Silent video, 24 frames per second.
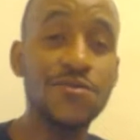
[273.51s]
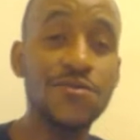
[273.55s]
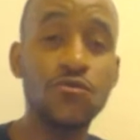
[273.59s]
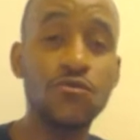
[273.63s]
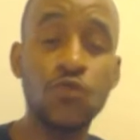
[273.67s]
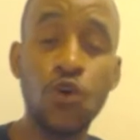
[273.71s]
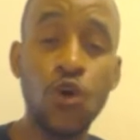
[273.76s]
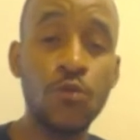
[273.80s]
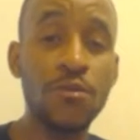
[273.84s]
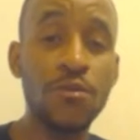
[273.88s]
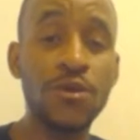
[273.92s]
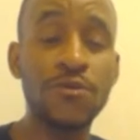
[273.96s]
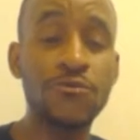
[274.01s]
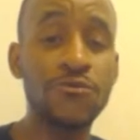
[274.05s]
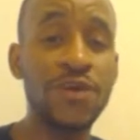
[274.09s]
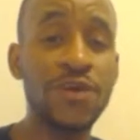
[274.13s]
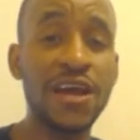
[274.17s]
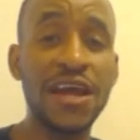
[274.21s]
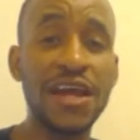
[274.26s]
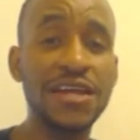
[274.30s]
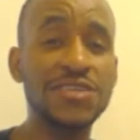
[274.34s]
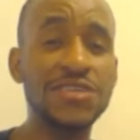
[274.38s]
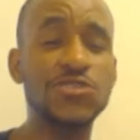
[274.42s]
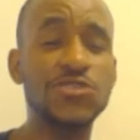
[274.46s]
Roman
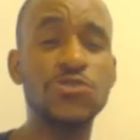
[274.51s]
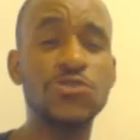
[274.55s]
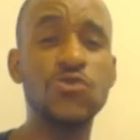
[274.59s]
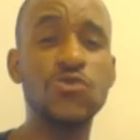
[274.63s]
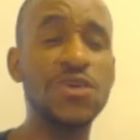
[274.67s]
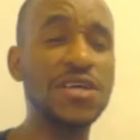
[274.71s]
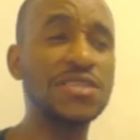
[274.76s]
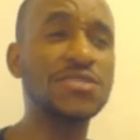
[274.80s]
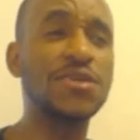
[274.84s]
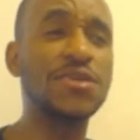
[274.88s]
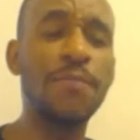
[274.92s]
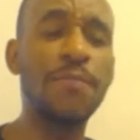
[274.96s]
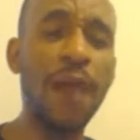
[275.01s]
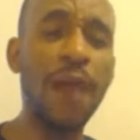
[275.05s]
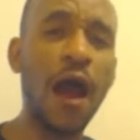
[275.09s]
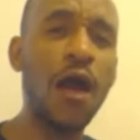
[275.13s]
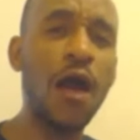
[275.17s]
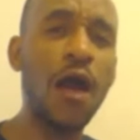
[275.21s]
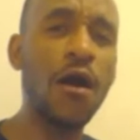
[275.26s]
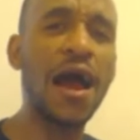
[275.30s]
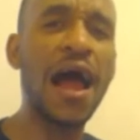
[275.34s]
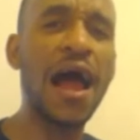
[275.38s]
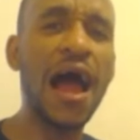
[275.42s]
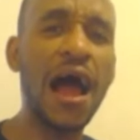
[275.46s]
Reigns, who is the
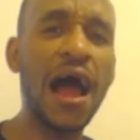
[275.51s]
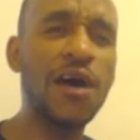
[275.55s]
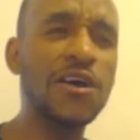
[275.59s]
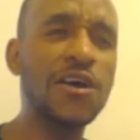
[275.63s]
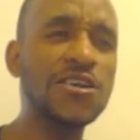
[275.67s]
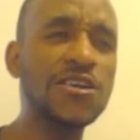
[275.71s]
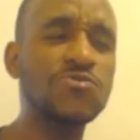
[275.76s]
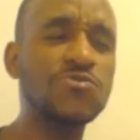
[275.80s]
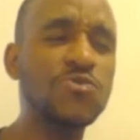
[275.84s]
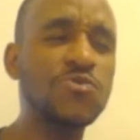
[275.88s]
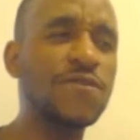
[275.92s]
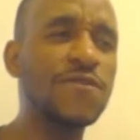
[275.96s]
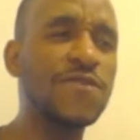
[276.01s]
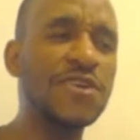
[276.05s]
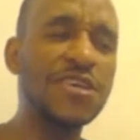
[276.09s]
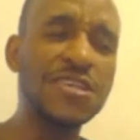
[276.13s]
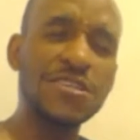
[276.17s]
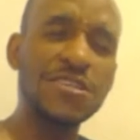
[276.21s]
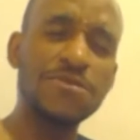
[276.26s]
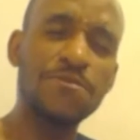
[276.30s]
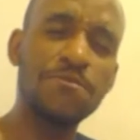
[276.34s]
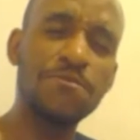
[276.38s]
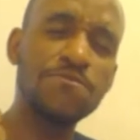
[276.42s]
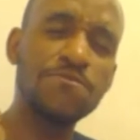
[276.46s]
powerhouse with
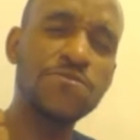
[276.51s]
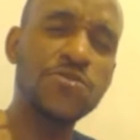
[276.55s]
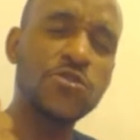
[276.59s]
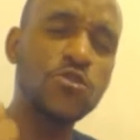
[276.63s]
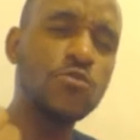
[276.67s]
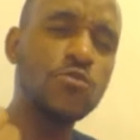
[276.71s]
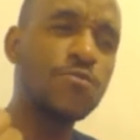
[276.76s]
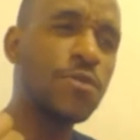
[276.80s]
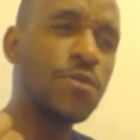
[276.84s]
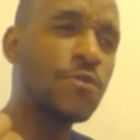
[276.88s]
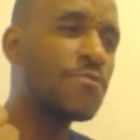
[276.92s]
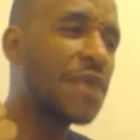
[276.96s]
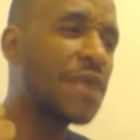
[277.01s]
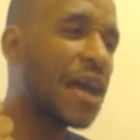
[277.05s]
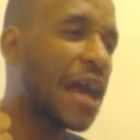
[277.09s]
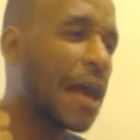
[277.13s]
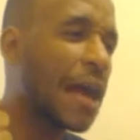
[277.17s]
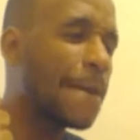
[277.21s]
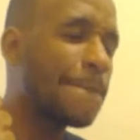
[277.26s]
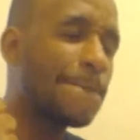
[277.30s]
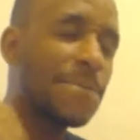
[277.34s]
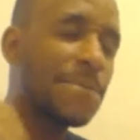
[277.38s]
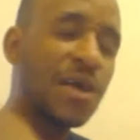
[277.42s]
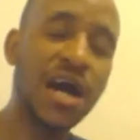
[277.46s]
his
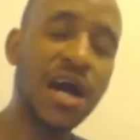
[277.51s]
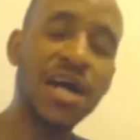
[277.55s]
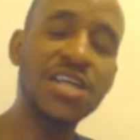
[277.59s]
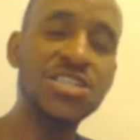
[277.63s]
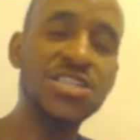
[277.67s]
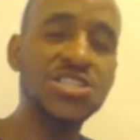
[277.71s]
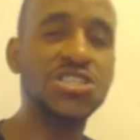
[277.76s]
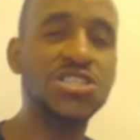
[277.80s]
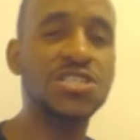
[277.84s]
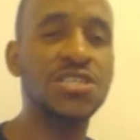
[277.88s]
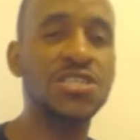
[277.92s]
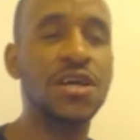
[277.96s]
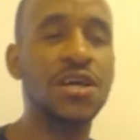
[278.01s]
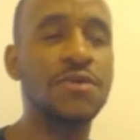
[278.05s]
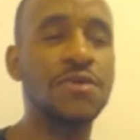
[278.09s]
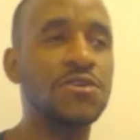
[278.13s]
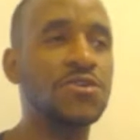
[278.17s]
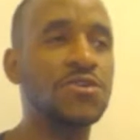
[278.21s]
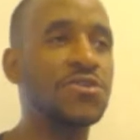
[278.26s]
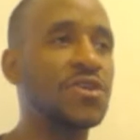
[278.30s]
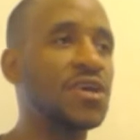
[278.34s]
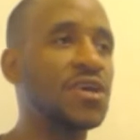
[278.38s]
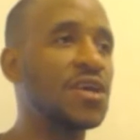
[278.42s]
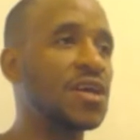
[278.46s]
Superman punch and
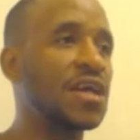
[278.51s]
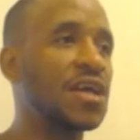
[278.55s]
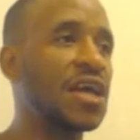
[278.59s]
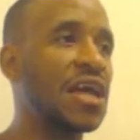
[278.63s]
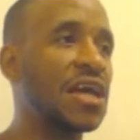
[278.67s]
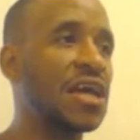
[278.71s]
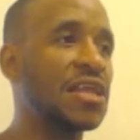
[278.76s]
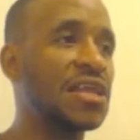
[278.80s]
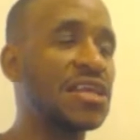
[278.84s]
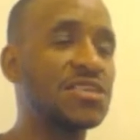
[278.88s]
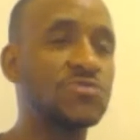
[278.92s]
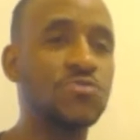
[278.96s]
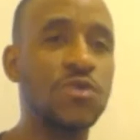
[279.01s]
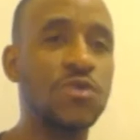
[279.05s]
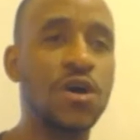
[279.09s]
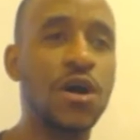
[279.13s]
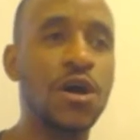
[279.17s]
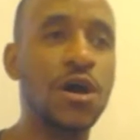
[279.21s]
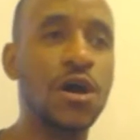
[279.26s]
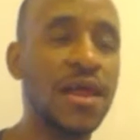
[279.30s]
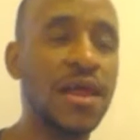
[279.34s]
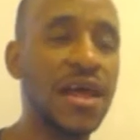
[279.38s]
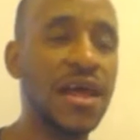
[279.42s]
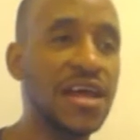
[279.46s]
everything, and as
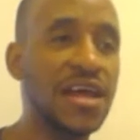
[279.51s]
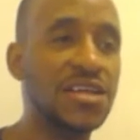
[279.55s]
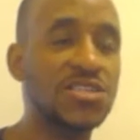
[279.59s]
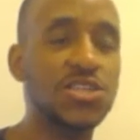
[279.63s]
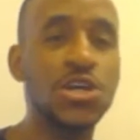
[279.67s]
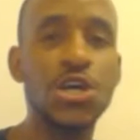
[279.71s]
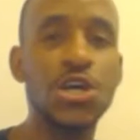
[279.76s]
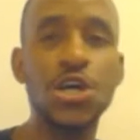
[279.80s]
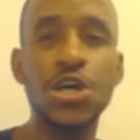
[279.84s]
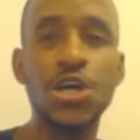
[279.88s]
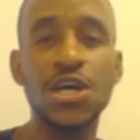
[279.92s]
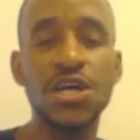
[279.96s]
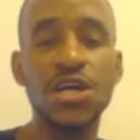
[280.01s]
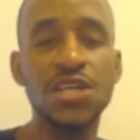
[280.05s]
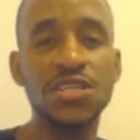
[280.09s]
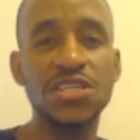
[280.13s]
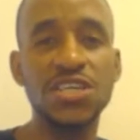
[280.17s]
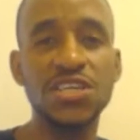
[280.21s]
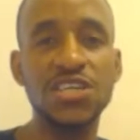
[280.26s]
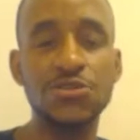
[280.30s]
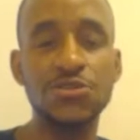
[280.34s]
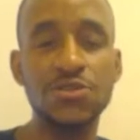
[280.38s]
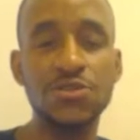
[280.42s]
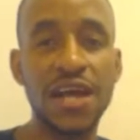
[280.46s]
well as
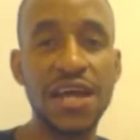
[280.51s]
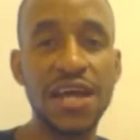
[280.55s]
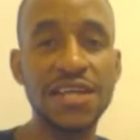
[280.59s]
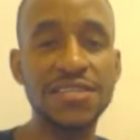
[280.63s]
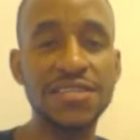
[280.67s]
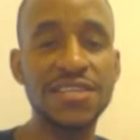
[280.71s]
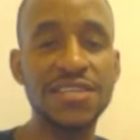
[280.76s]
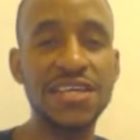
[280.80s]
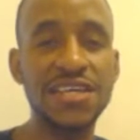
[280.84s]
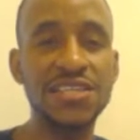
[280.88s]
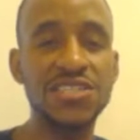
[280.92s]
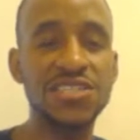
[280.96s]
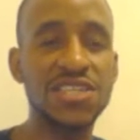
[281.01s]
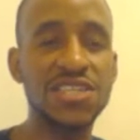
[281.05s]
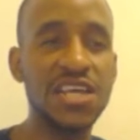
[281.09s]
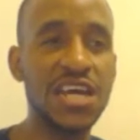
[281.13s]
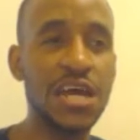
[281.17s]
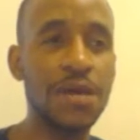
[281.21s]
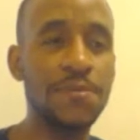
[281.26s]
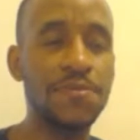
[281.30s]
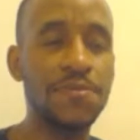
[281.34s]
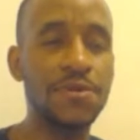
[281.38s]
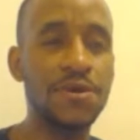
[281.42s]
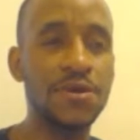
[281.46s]
the United States
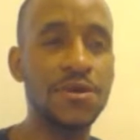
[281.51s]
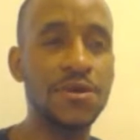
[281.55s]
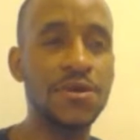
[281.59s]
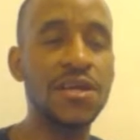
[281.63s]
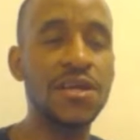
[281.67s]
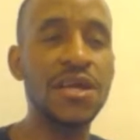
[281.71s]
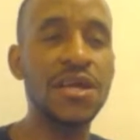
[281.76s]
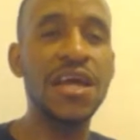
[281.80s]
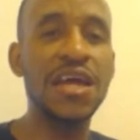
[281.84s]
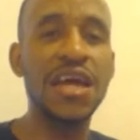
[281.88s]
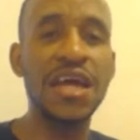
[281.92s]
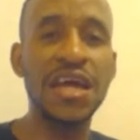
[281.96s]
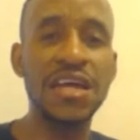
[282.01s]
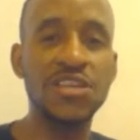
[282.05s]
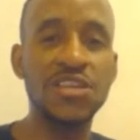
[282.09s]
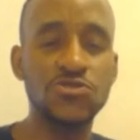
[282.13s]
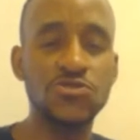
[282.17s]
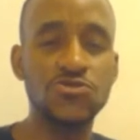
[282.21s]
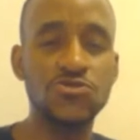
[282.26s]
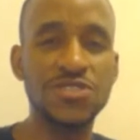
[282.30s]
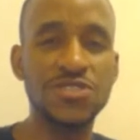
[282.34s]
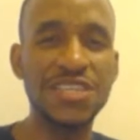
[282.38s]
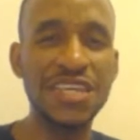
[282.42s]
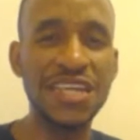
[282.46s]
Champion
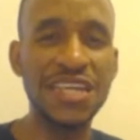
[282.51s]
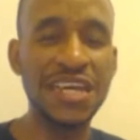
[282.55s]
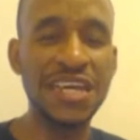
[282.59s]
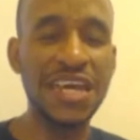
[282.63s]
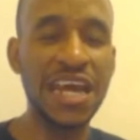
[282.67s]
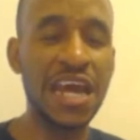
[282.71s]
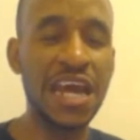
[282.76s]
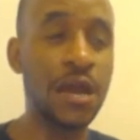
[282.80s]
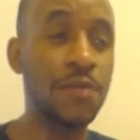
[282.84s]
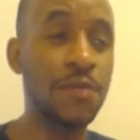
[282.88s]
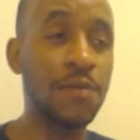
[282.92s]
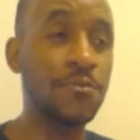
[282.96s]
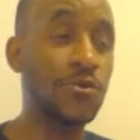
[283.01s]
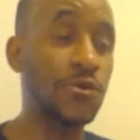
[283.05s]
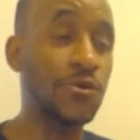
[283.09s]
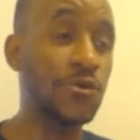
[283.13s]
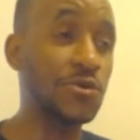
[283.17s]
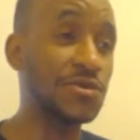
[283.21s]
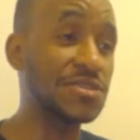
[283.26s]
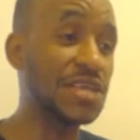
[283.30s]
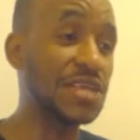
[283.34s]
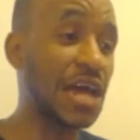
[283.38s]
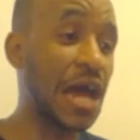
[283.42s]
and Dean Ambrose.